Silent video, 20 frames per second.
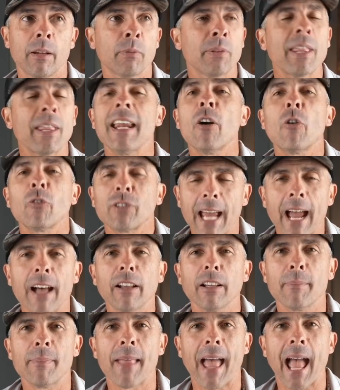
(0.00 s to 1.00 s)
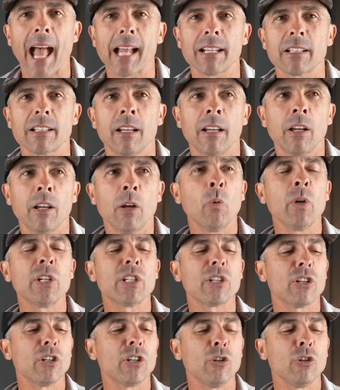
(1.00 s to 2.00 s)
They don't tell him that,
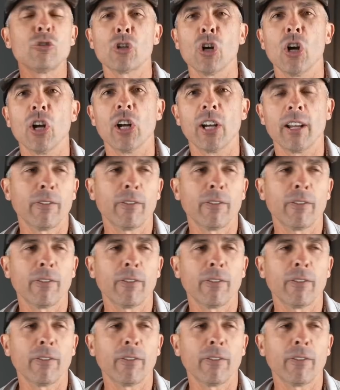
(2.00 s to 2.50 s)
which you should.